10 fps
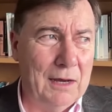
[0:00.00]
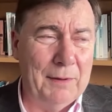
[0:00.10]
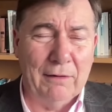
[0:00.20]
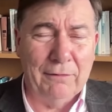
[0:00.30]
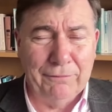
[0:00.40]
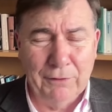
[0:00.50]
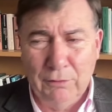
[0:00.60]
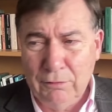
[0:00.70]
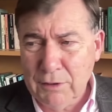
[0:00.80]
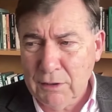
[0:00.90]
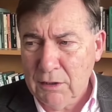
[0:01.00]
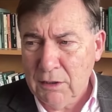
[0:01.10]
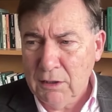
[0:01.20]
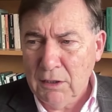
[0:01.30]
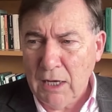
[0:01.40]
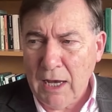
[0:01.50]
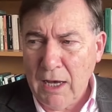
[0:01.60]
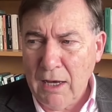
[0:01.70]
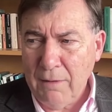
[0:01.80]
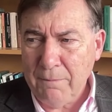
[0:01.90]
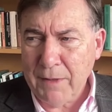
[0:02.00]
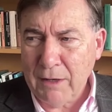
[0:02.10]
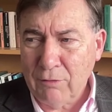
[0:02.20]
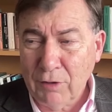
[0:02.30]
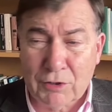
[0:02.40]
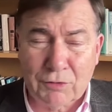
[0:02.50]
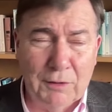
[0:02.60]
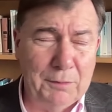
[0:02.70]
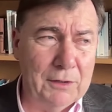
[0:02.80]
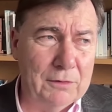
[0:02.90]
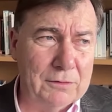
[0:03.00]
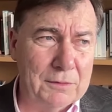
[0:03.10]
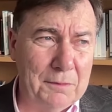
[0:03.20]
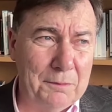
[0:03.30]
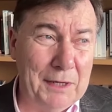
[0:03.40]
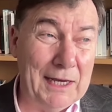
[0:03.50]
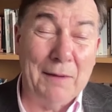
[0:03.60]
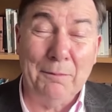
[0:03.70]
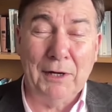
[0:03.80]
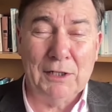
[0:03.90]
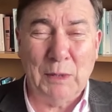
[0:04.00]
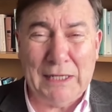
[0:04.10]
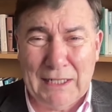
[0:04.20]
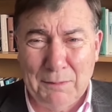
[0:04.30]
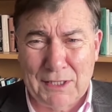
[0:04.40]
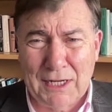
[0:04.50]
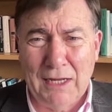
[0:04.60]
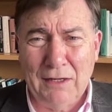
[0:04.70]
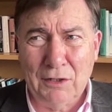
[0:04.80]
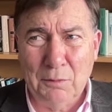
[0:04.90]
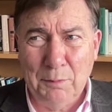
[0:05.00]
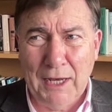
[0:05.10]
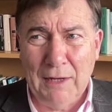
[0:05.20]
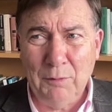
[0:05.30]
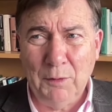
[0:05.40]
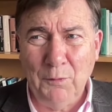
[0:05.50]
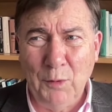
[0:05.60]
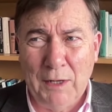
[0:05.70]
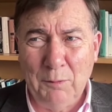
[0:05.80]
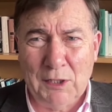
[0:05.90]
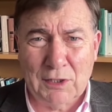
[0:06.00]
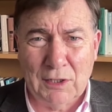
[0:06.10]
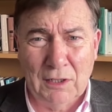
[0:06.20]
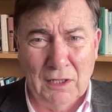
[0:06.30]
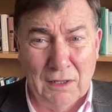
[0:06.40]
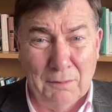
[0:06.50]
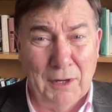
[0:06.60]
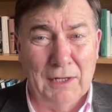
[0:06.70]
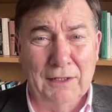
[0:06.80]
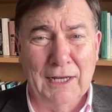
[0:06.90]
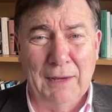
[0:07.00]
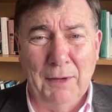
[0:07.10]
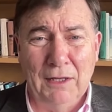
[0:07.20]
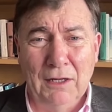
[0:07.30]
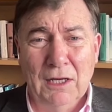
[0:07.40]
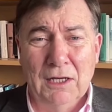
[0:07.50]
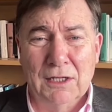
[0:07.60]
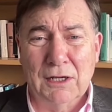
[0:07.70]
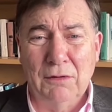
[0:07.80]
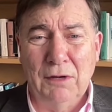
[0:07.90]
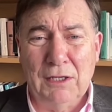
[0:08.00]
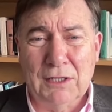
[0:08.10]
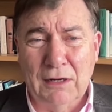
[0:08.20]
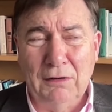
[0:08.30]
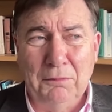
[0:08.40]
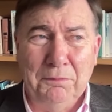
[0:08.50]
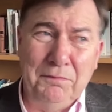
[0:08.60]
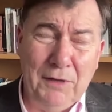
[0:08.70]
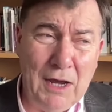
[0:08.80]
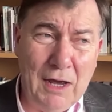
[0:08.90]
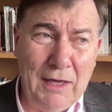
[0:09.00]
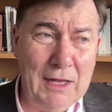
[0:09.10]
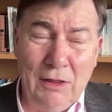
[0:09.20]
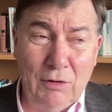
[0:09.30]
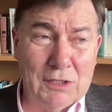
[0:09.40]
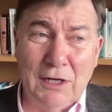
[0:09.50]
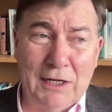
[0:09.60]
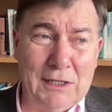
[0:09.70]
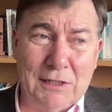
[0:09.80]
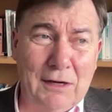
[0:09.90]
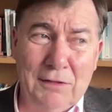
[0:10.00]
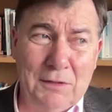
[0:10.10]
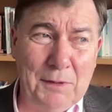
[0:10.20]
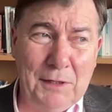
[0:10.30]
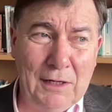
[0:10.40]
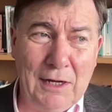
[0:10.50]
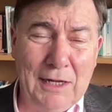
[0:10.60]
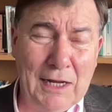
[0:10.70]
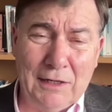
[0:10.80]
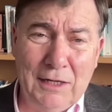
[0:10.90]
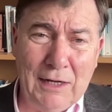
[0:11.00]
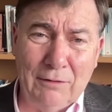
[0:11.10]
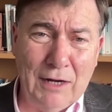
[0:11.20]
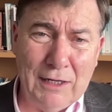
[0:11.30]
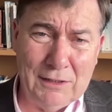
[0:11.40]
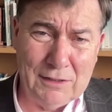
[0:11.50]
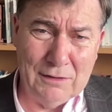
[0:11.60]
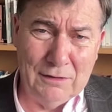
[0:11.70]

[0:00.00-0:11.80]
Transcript: about food and grocery bills being up by 20% compared with when Mr. Biden came in. So it's going to, it looks like it's going to be a neck and neck race.